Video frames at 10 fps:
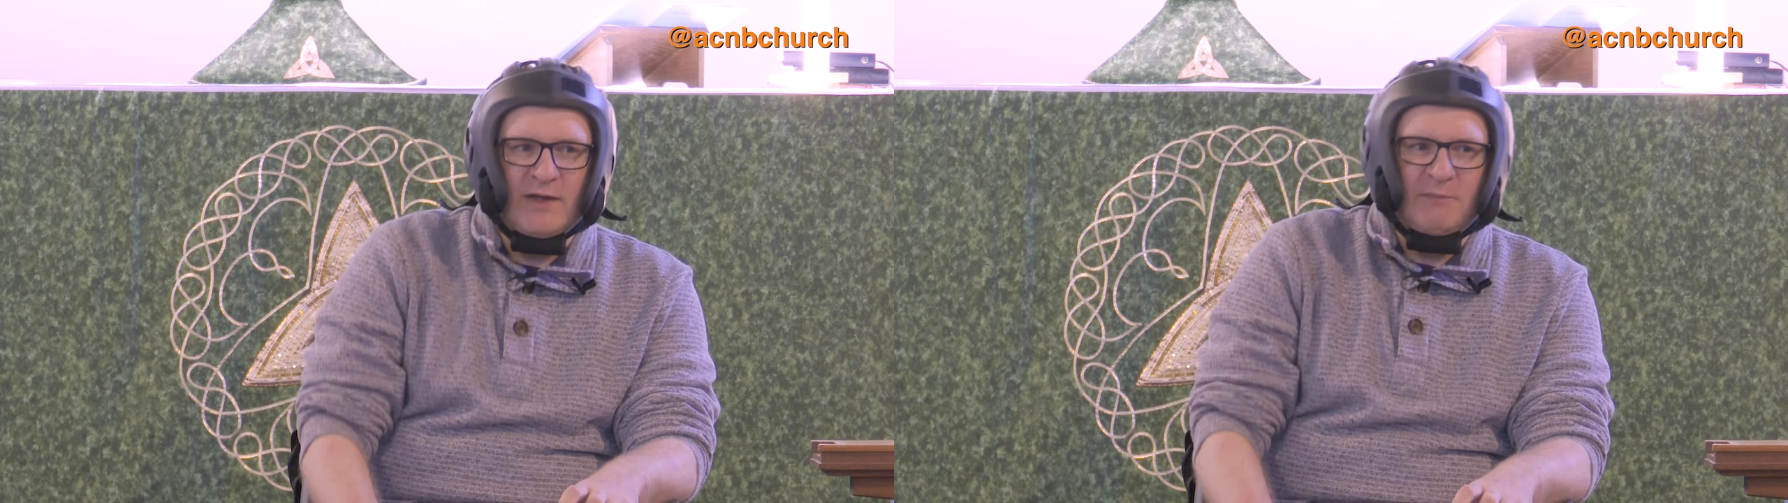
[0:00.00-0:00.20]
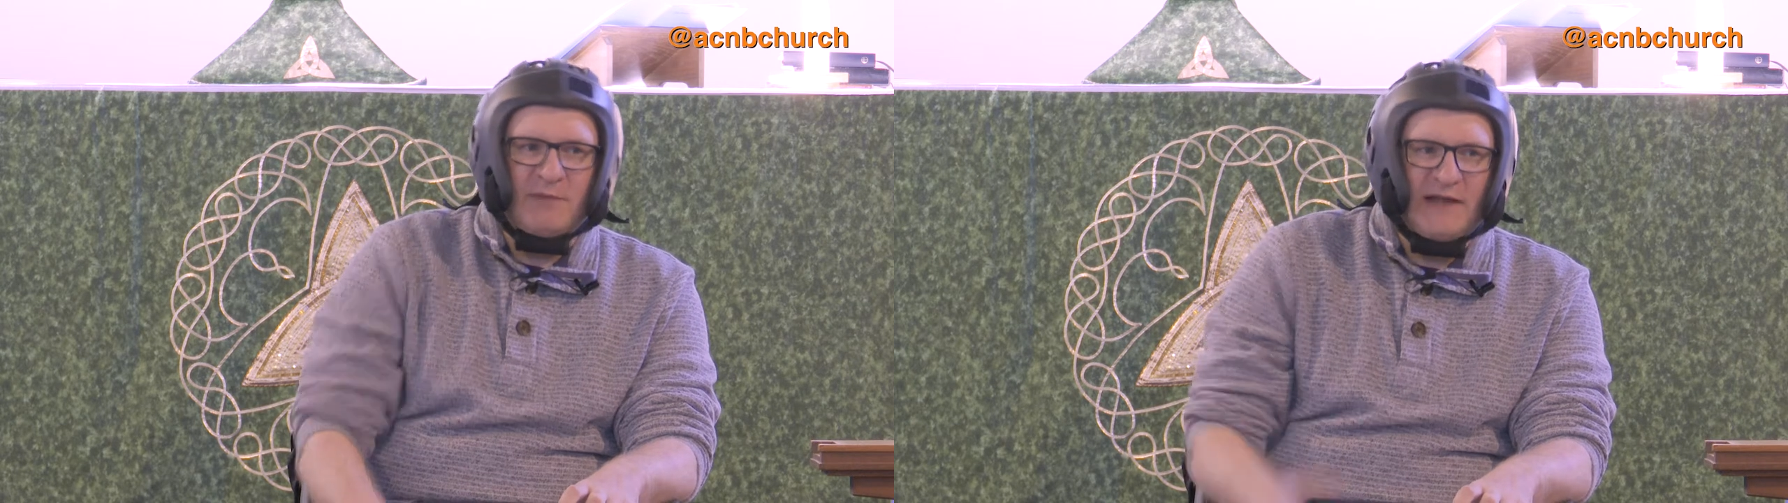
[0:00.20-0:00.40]

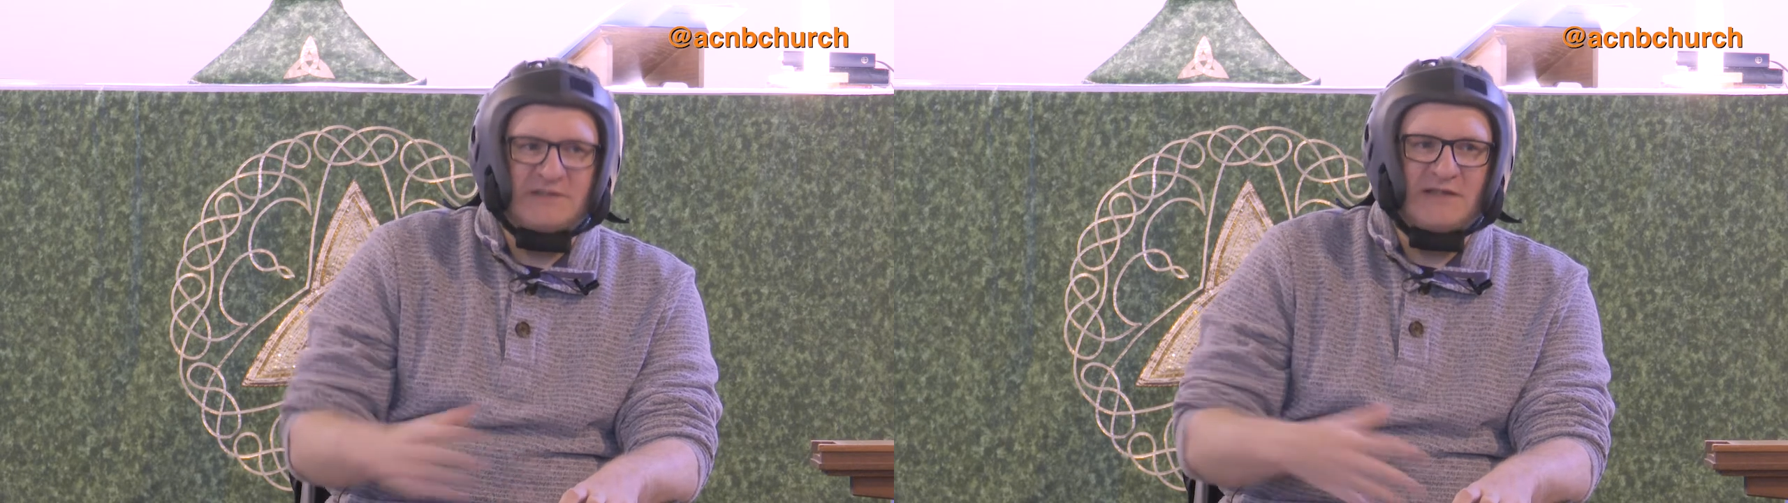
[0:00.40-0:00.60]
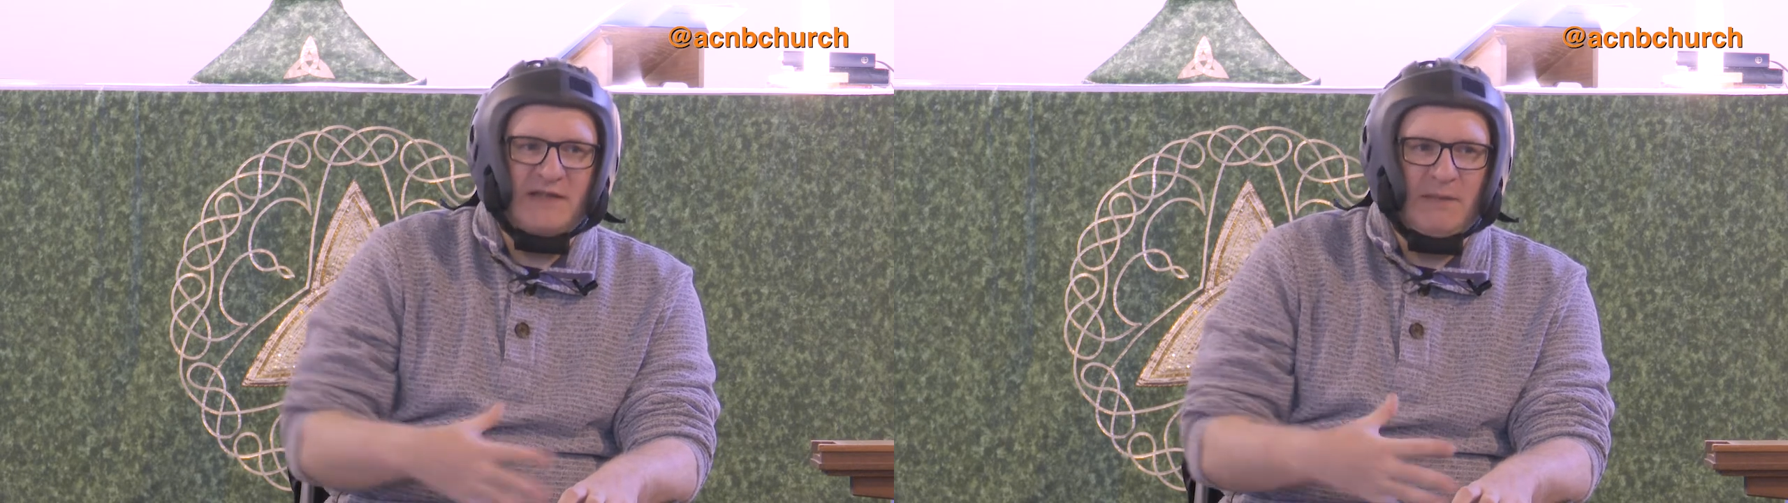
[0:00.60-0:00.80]
But
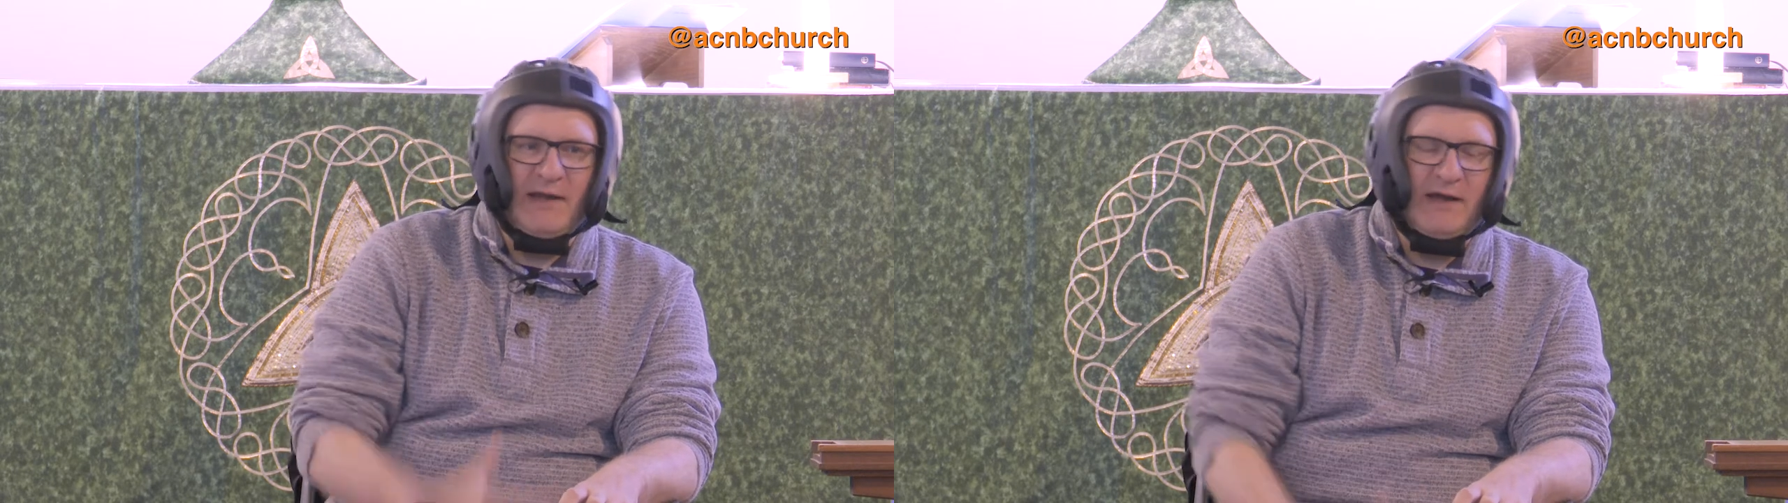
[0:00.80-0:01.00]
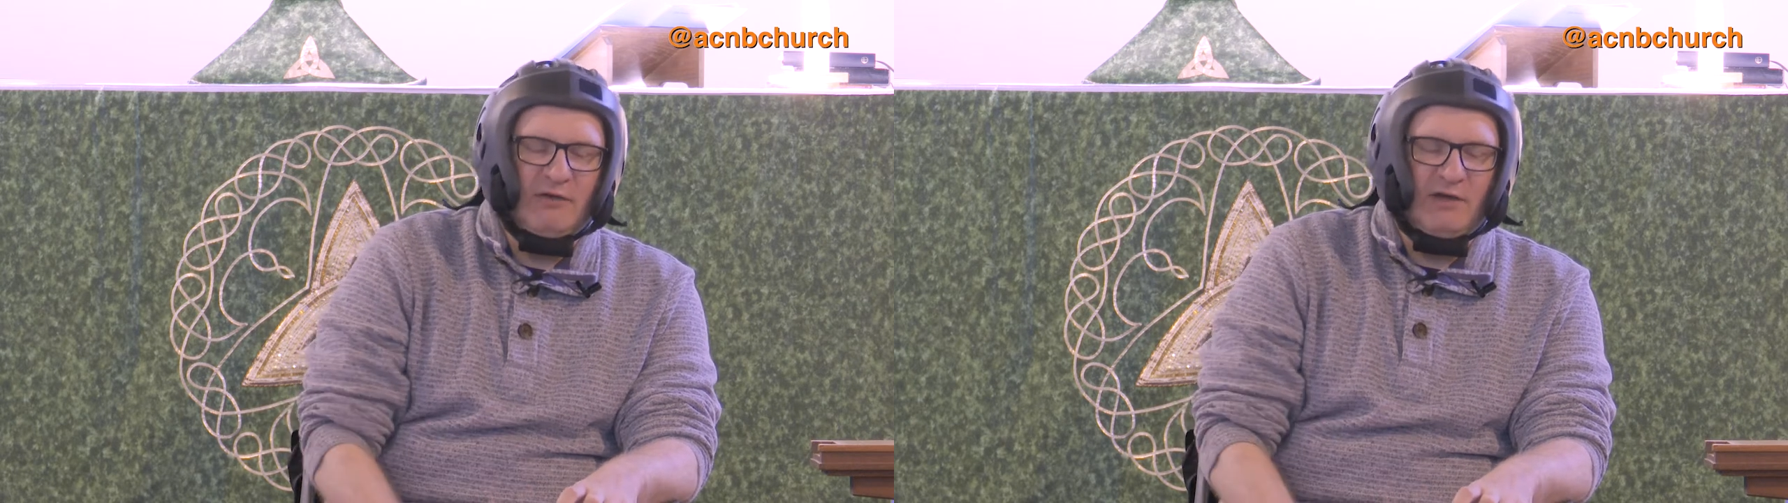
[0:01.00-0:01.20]
actually,
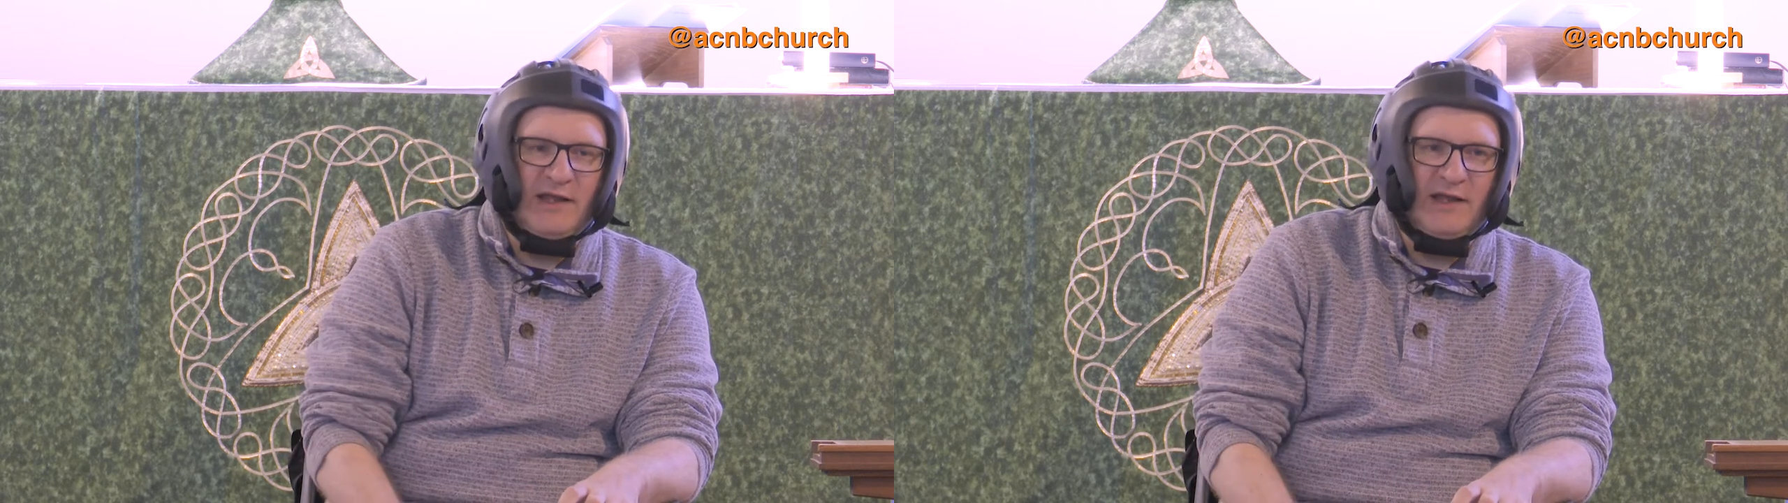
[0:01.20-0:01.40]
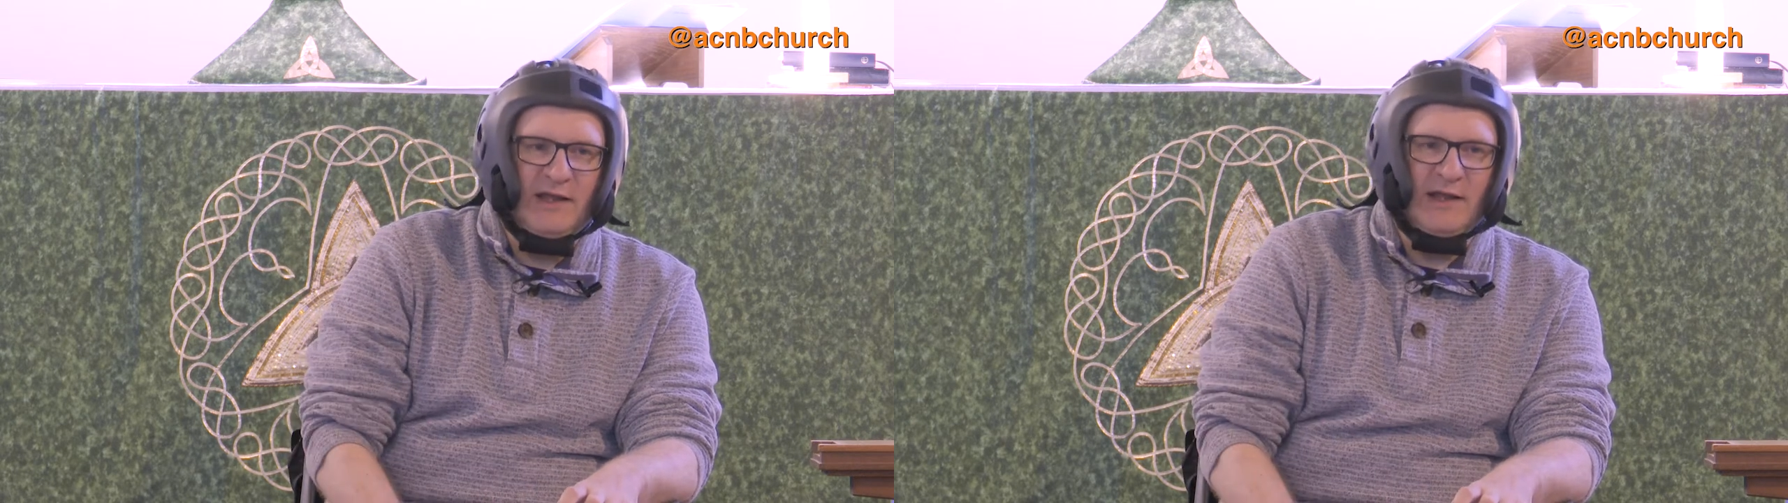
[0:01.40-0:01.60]

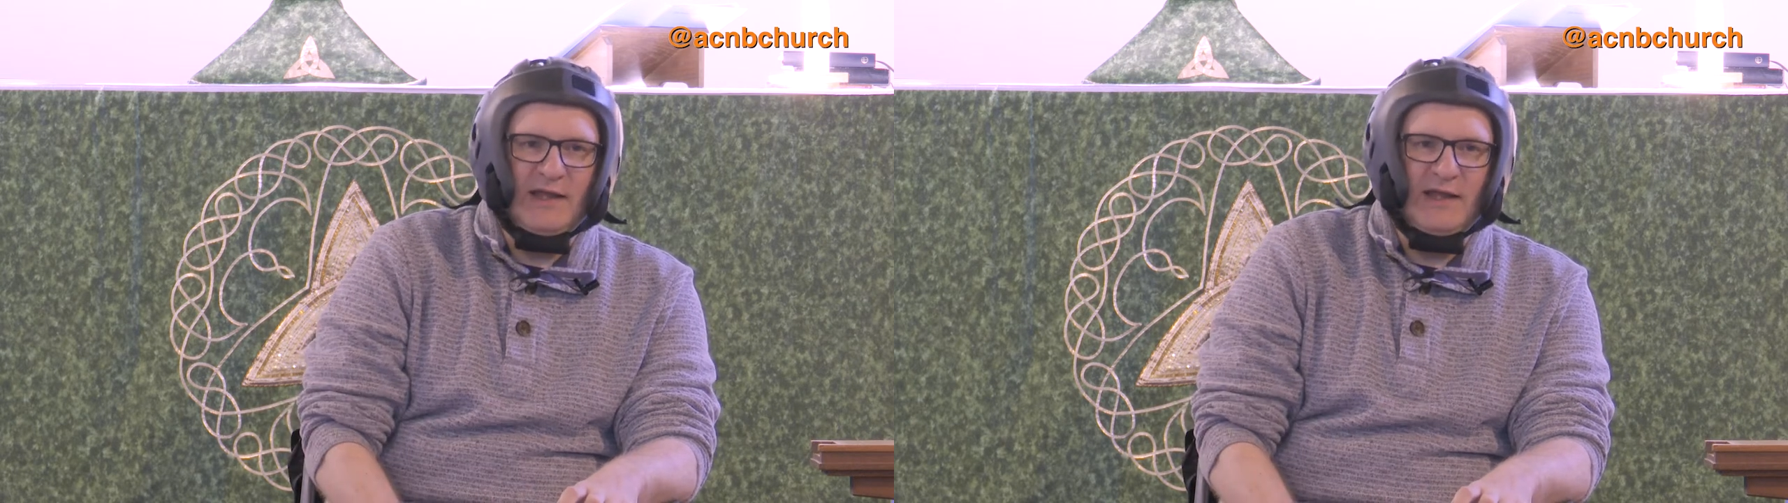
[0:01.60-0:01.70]
apparently,